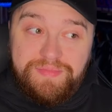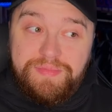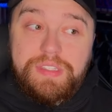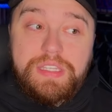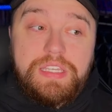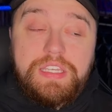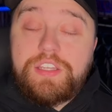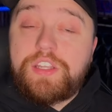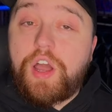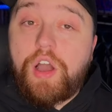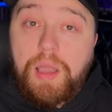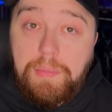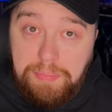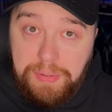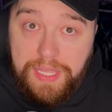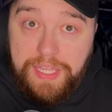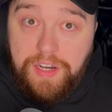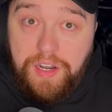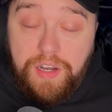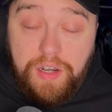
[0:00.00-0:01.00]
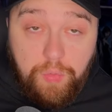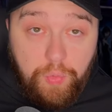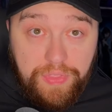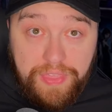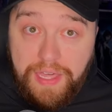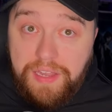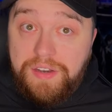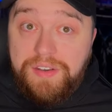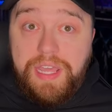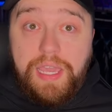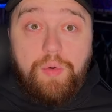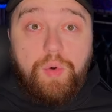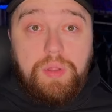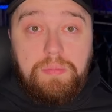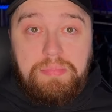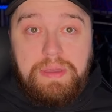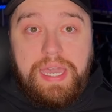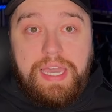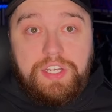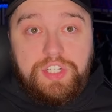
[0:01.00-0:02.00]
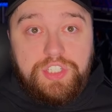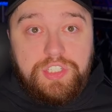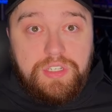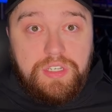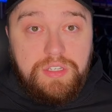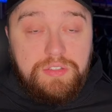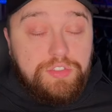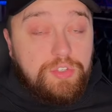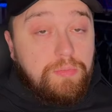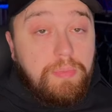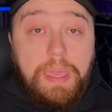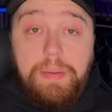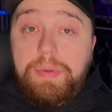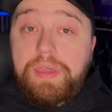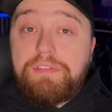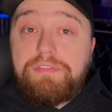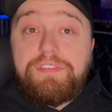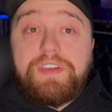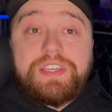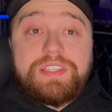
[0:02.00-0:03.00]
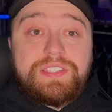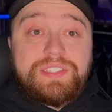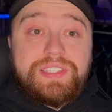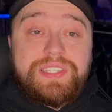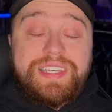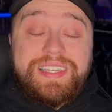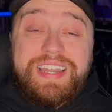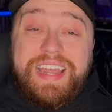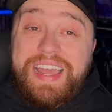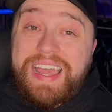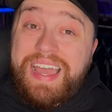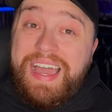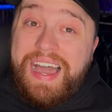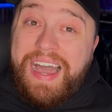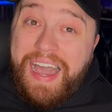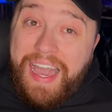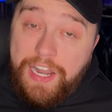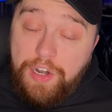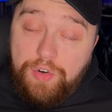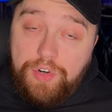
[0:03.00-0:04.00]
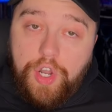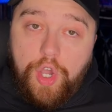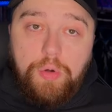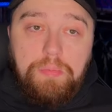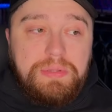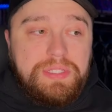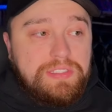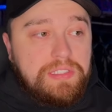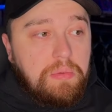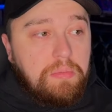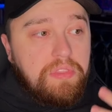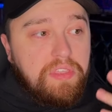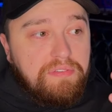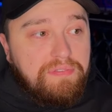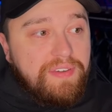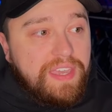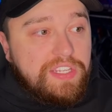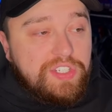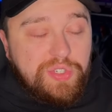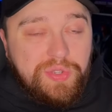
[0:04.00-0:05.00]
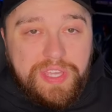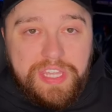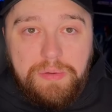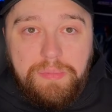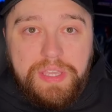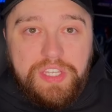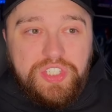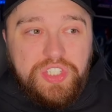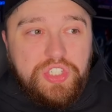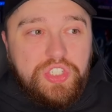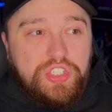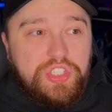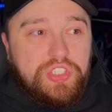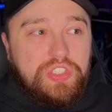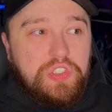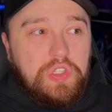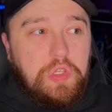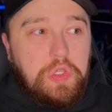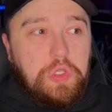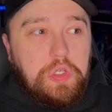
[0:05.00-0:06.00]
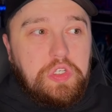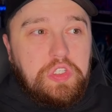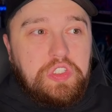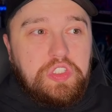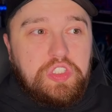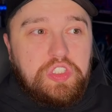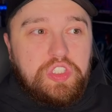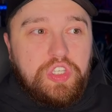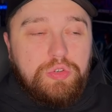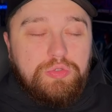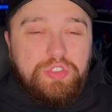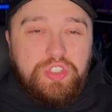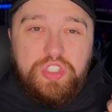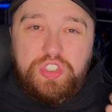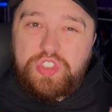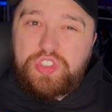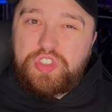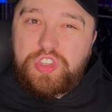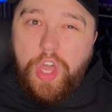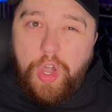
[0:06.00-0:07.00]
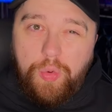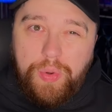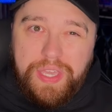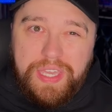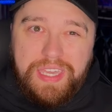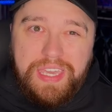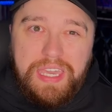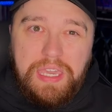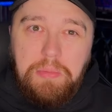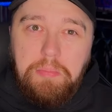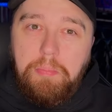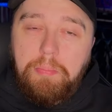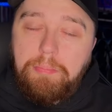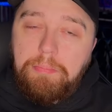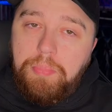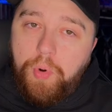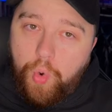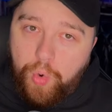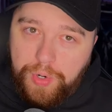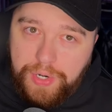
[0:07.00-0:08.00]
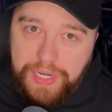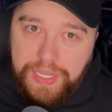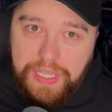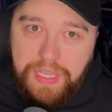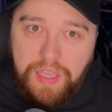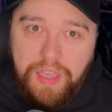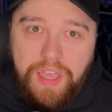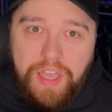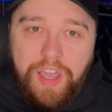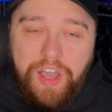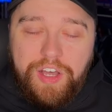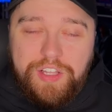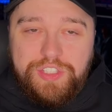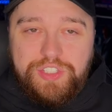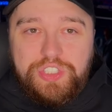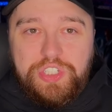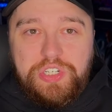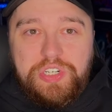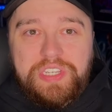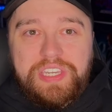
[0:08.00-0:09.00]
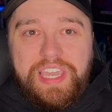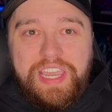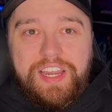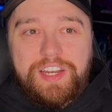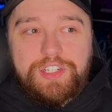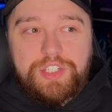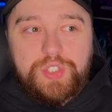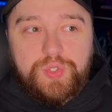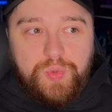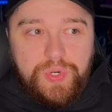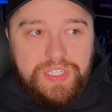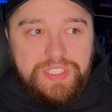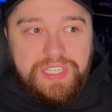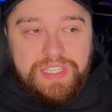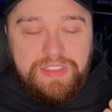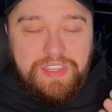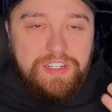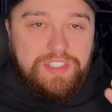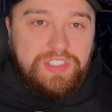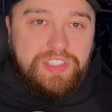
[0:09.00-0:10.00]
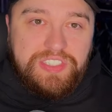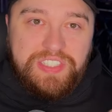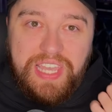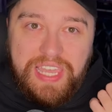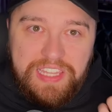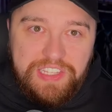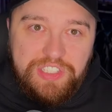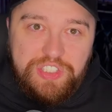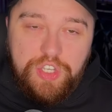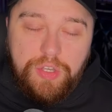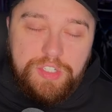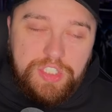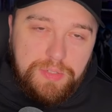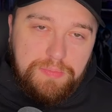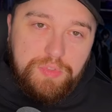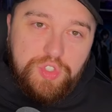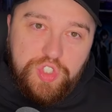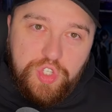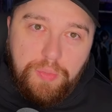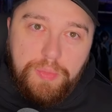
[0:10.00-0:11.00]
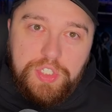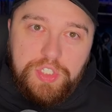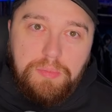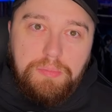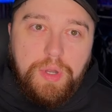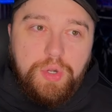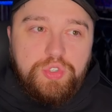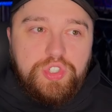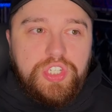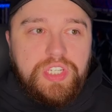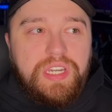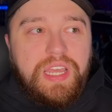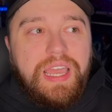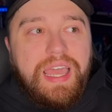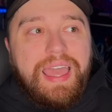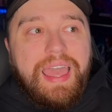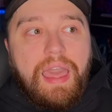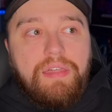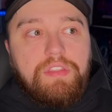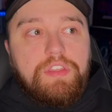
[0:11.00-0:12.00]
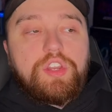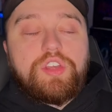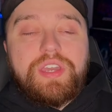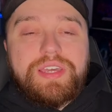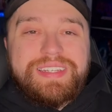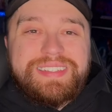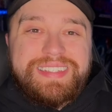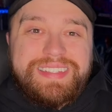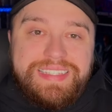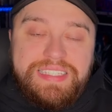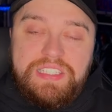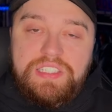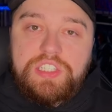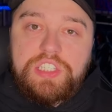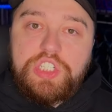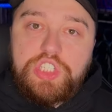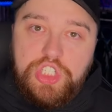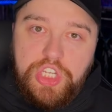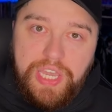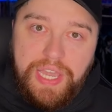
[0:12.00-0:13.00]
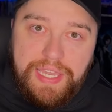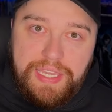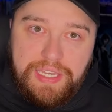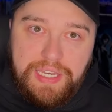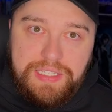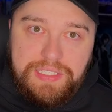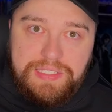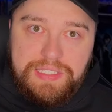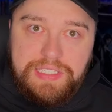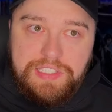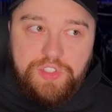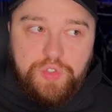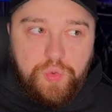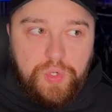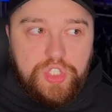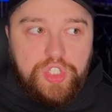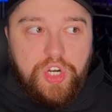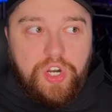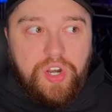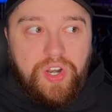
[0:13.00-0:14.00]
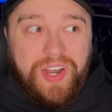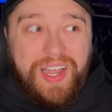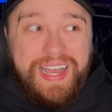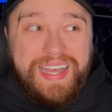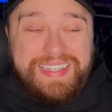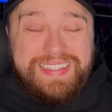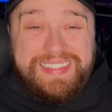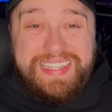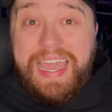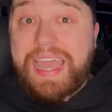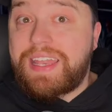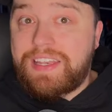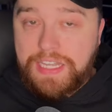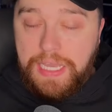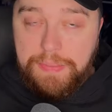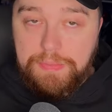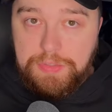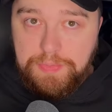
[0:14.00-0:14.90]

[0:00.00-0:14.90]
you know, I played on without a day one patch. So maybe it fixes it. I don't know, but some of the facial animations just looked so stoic and boring on certain characters where it's like they're saying such so much emotion. And then you get into these CGI cutscenes, which are uh, 10 times